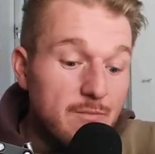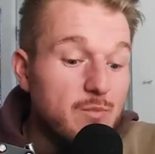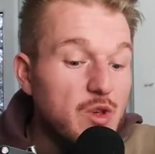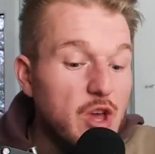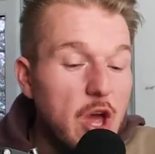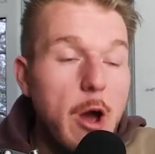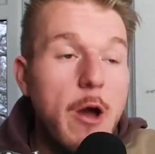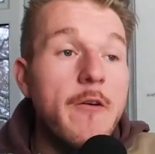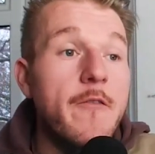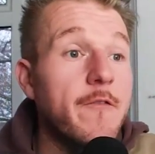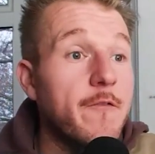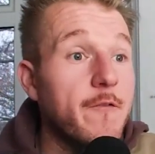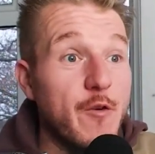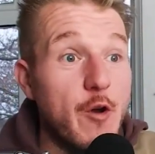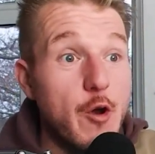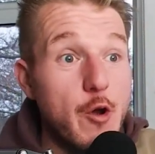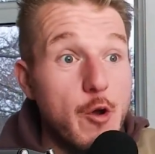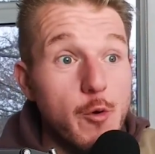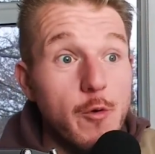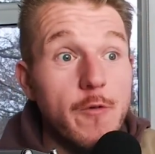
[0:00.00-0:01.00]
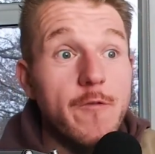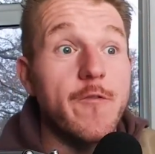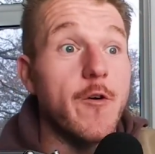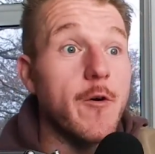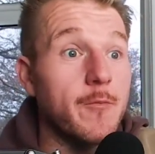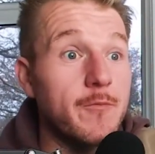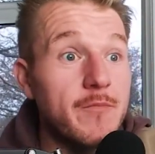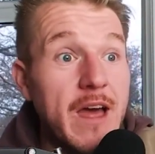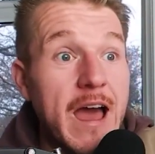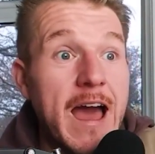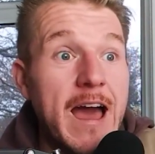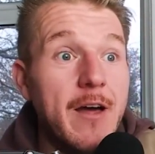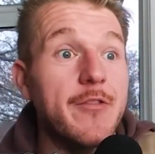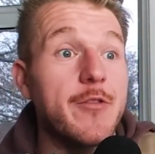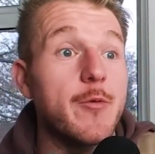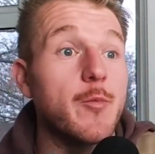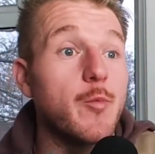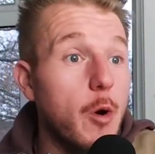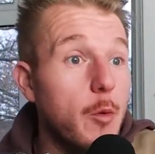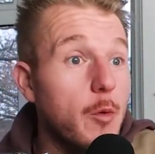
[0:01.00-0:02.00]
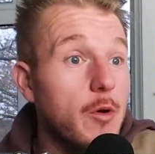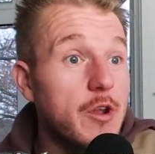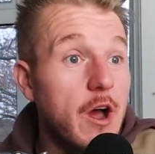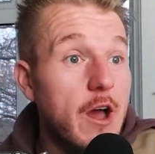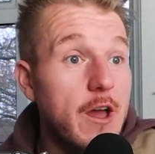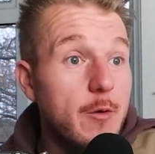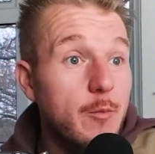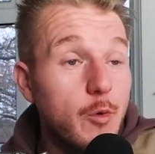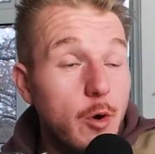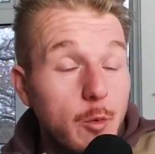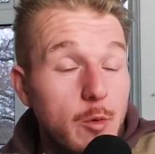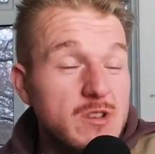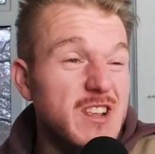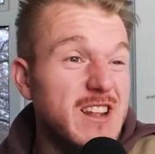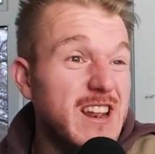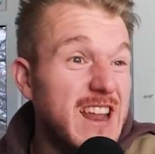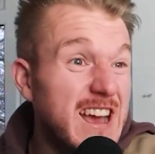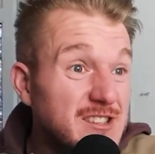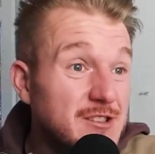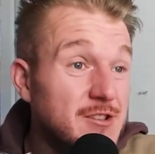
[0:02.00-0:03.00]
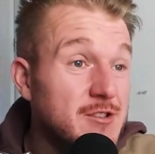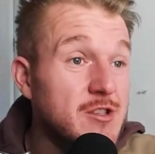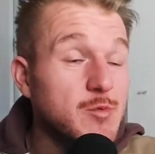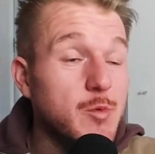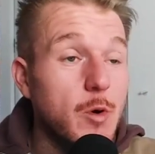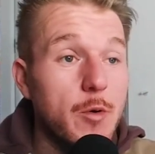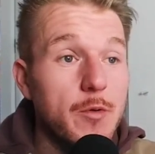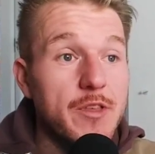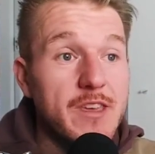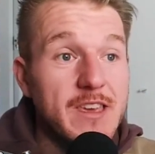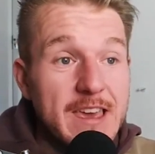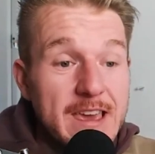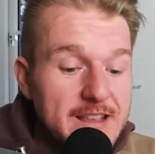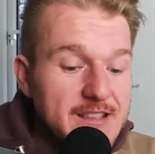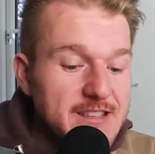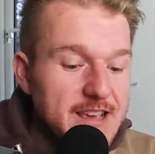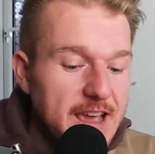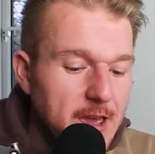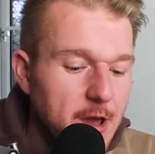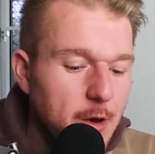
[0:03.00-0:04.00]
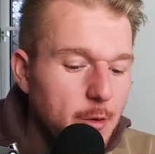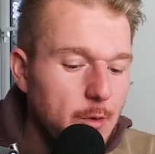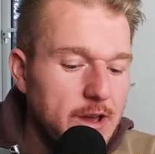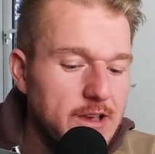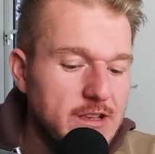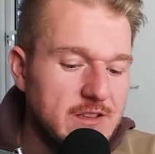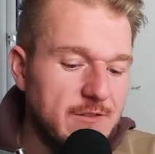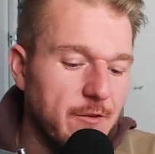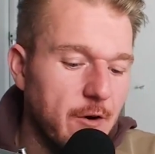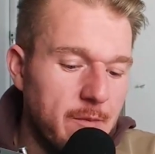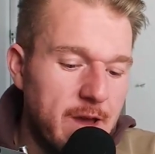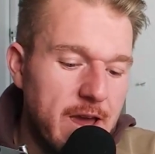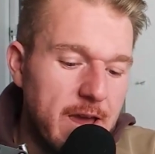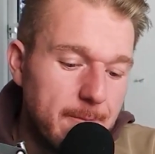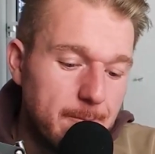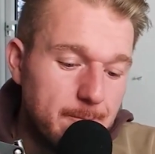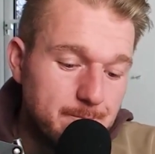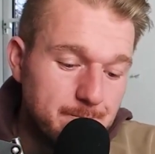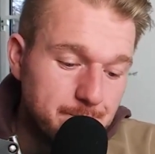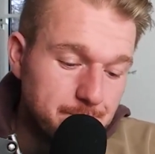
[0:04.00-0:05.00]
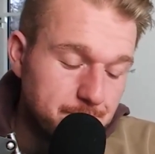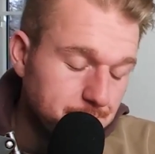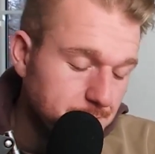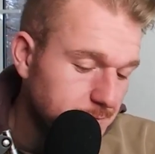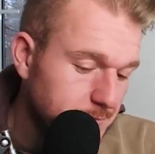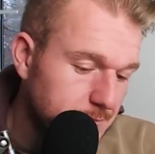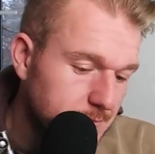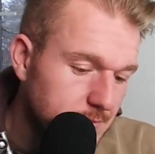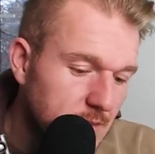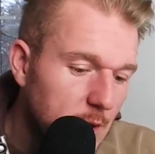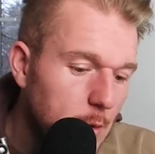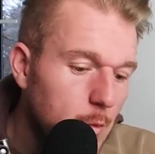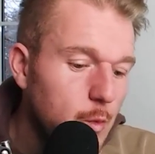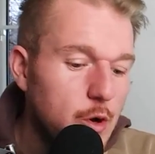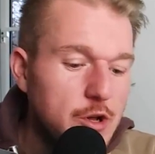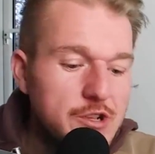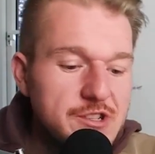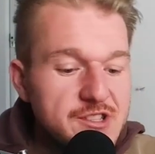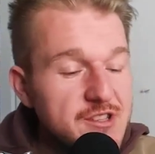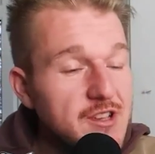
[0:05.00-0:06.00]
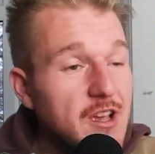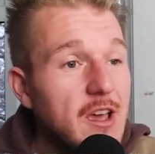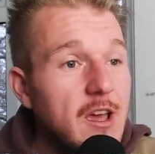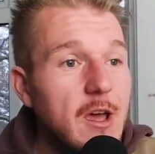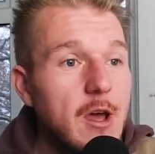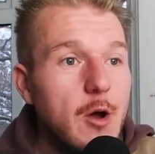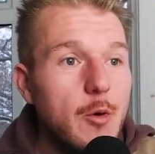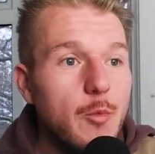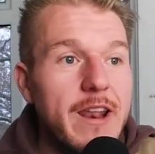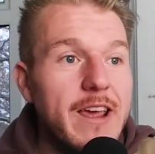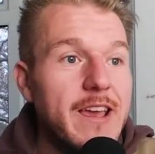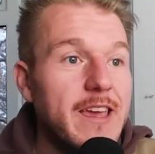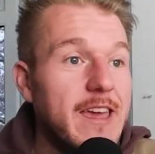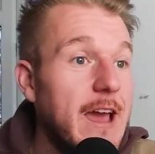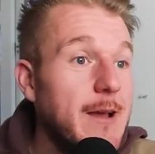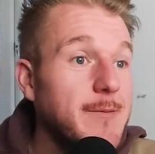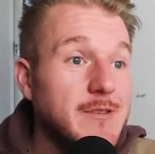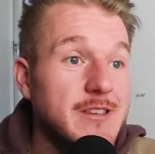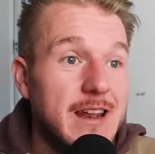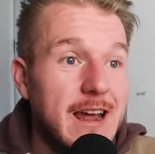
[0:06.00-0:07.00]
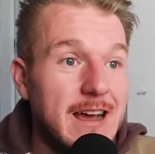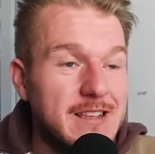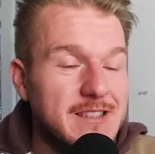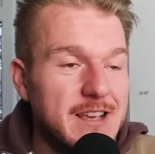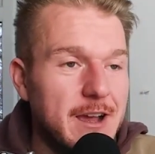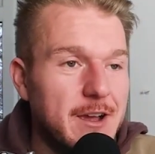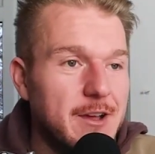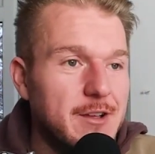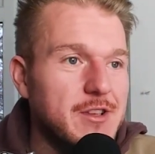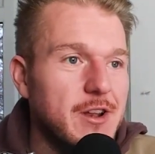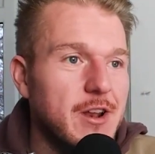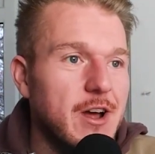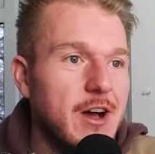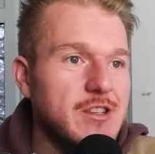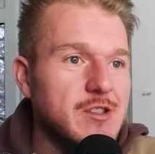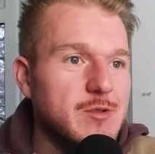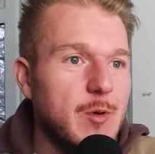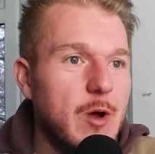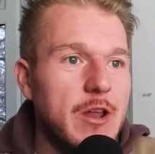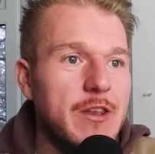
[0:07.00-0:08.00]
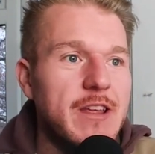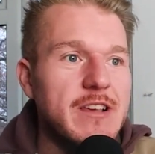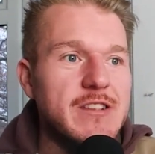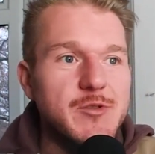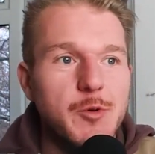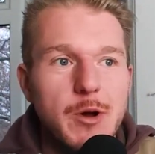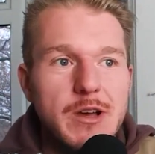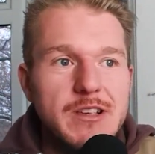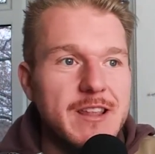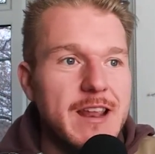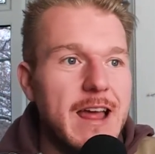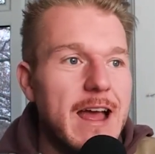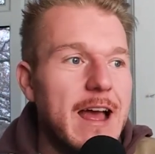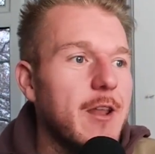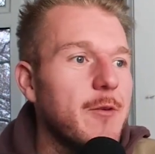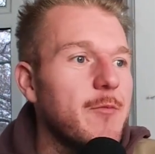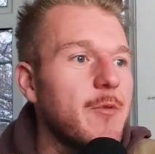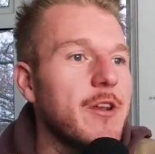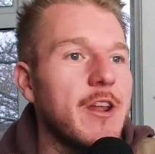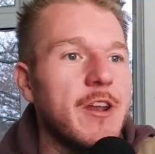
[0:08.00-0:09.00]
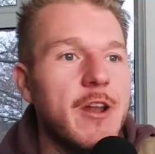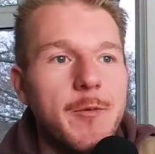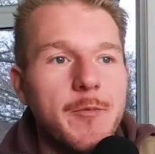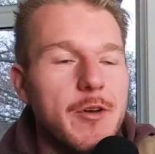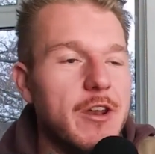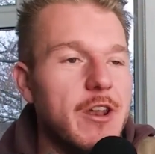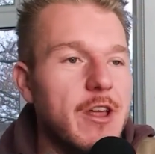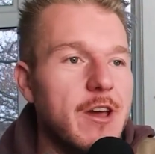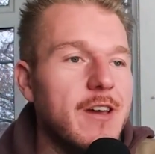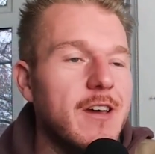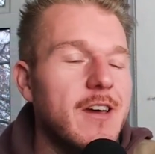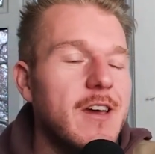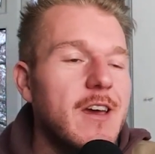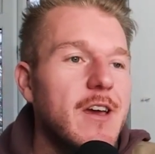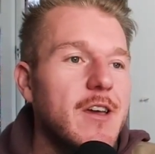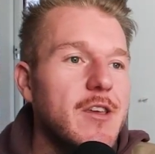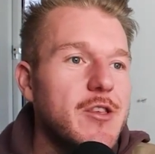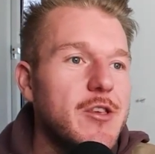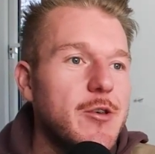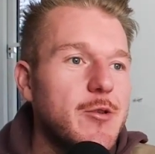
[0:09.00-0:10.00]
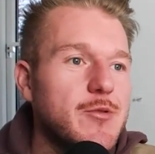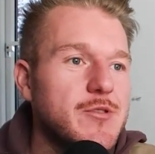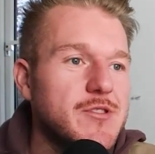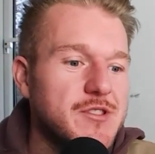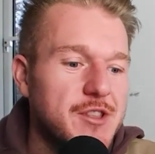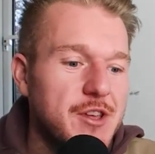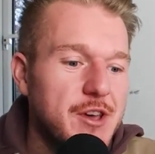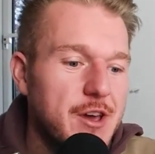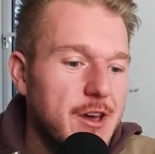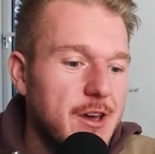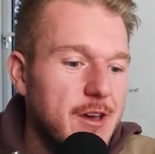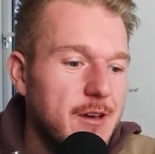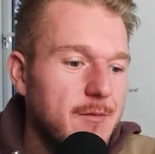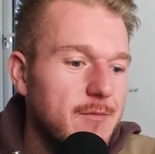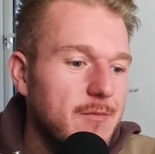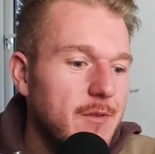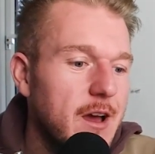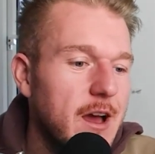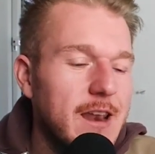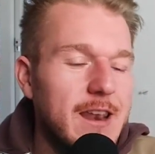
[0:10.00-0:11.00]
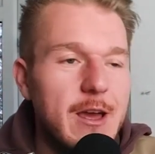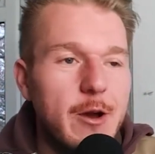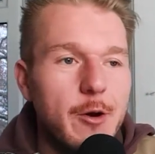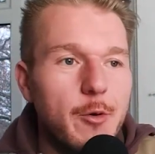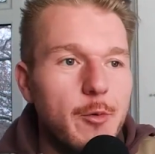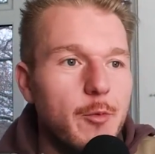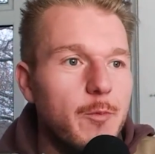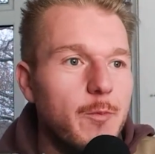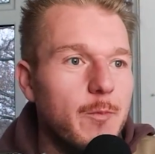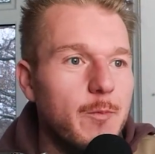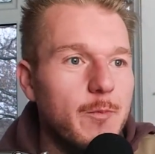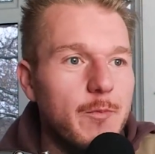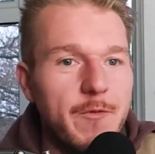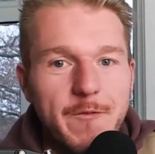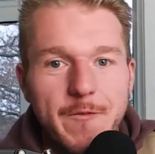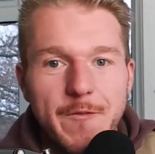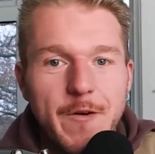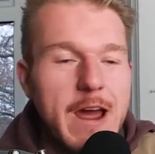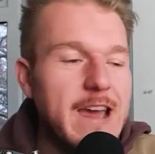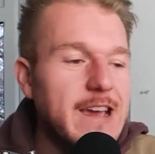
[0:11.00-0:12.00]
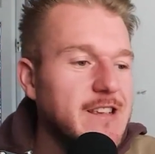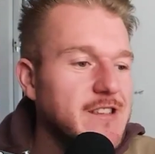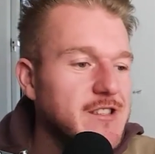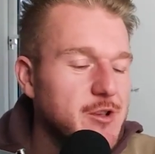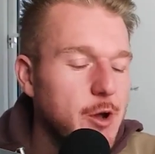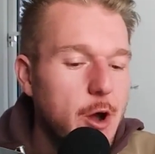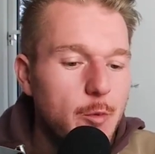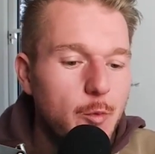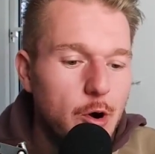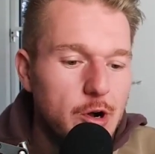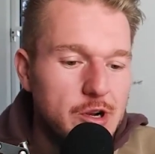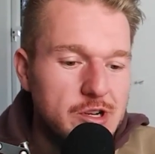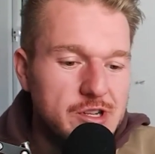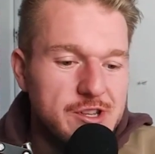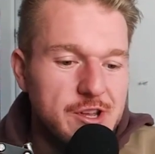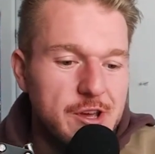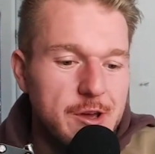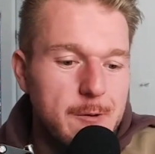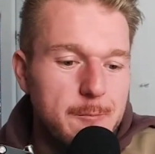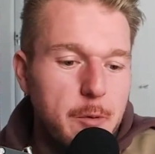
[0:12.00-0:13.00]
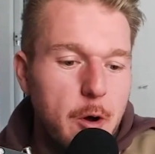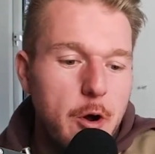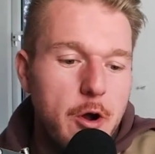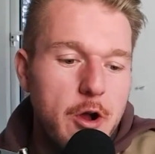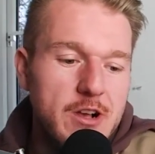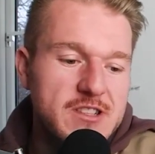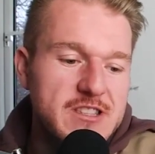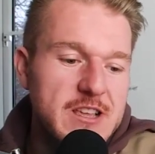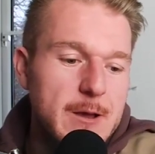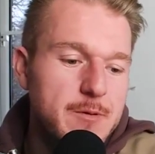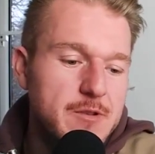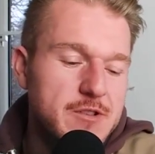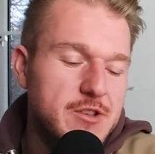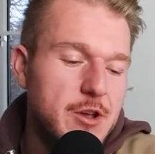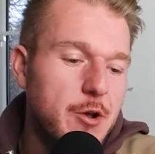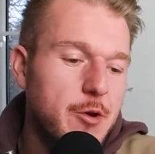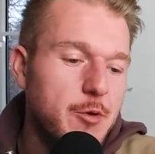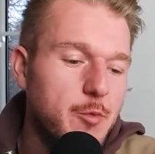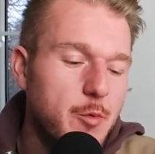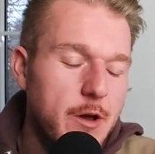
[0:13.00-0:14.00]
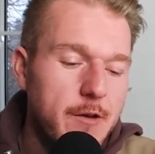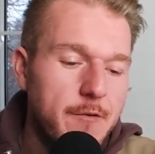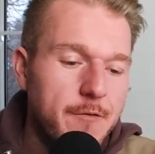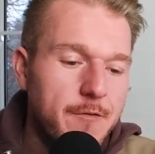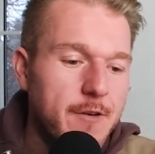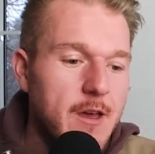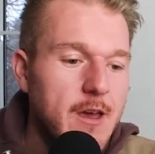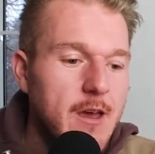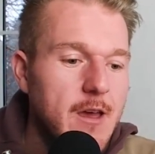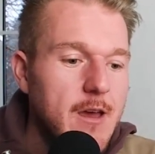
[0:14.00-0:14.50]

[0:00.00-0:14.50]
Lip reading: going through from that, what was the lessons? What were the key takeaways from it? Was when it came to that second to last run, there's always an element, and I'm gonna use the a little phrase. So I watched a podcast episode with